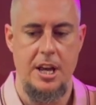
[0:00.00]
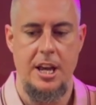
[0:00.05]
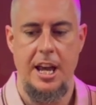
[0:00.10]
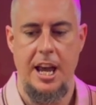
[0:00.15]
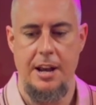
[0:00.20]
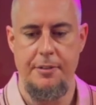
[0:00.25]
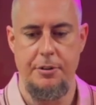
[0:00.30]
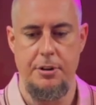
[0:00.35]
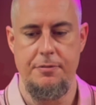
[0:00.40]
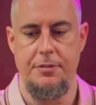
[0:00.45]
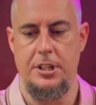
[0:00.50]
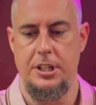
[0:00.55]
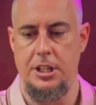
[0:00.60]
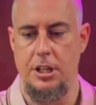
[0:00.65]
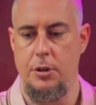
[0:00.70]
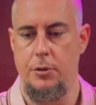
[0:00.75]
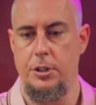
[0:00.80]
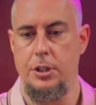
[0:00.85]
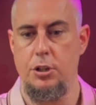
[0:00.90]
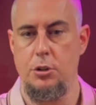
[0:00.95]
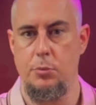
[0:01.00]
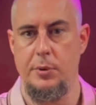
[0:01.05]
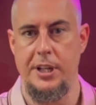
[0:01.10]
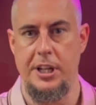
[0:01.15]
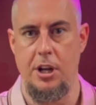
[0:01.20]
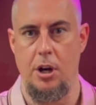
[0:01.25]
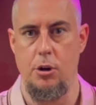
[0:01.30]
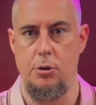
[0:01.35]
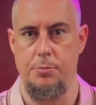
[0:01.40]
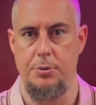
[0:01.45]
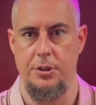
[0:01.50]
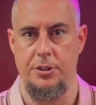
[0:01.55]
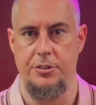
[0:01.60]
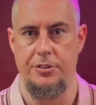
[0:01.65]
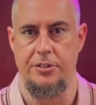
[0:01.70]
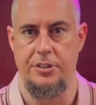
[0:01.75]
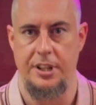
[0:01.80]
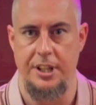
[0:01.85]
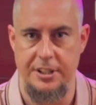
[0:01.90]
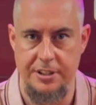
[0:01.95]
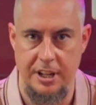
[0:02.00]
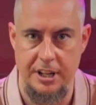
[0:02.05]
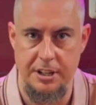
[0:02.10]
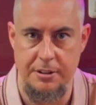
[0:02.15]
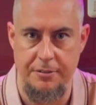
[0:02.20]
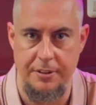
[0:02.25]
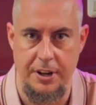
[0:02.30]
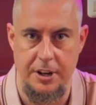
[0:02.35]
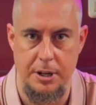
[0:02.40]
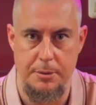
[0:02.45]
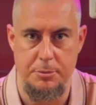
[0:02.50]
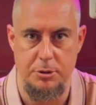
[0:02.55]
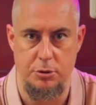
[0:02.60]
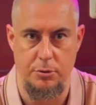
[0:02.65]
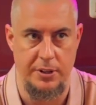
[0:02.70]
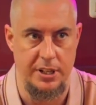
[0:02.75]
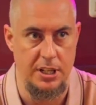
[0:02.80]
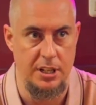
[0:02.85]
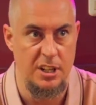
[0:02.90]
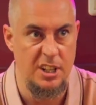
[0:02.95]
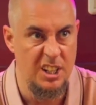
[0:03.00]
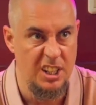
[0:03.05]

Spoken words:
every video a new week opens, and they tend to vary between